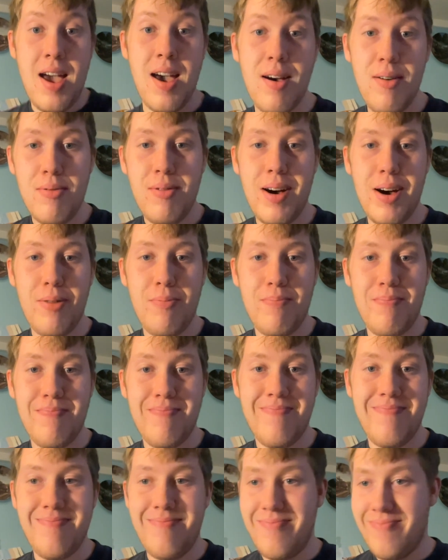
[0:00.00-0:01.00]
Well,
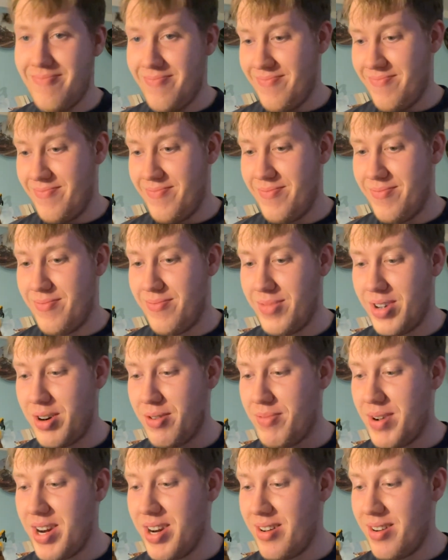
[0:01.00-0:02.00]
what have
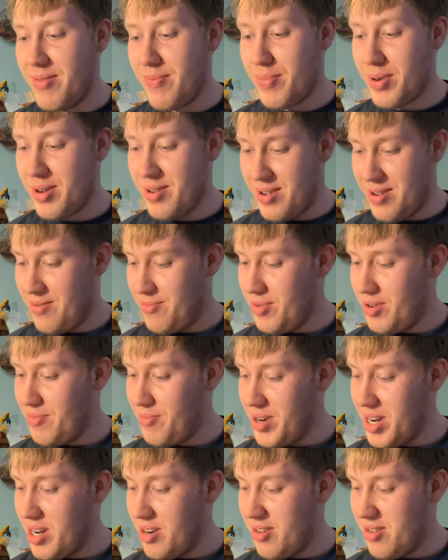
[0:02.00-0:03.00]
we done? What
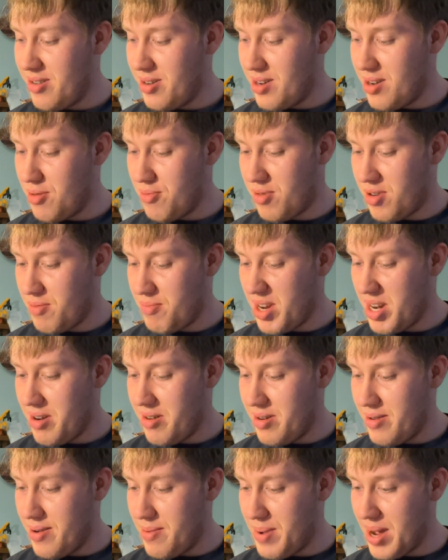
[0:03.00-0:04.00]
have we
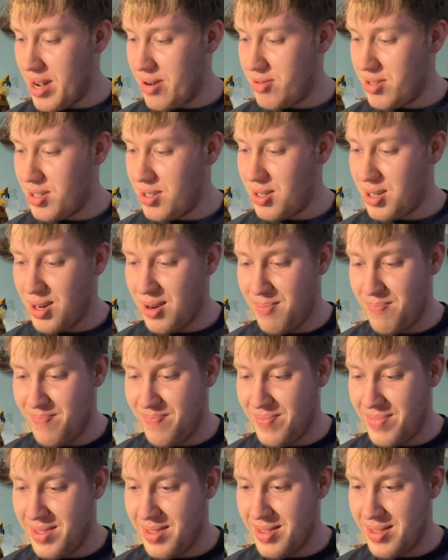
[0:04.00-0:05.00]
done about
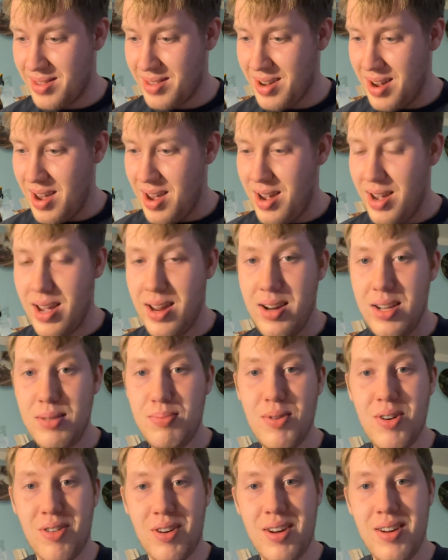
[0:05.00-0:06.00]
in his
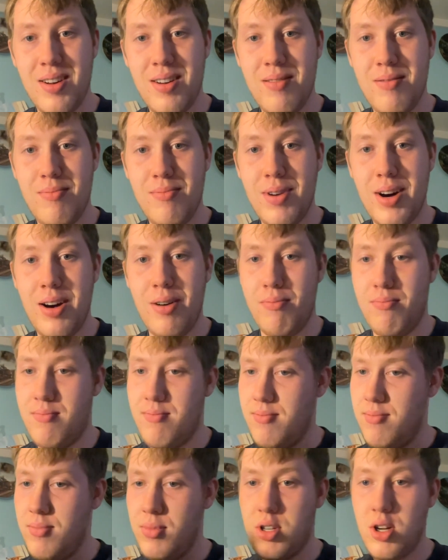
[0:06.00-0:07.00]
book? Well,
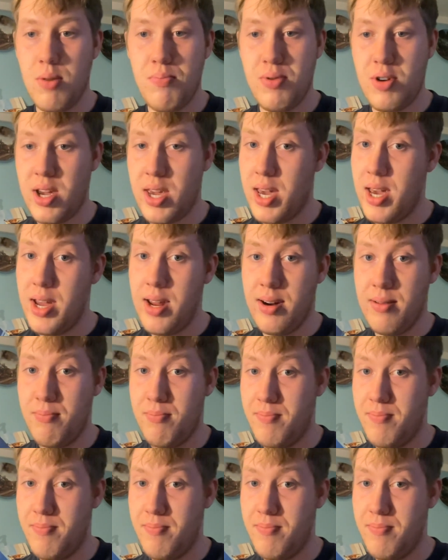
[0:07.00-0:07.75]
don't break in,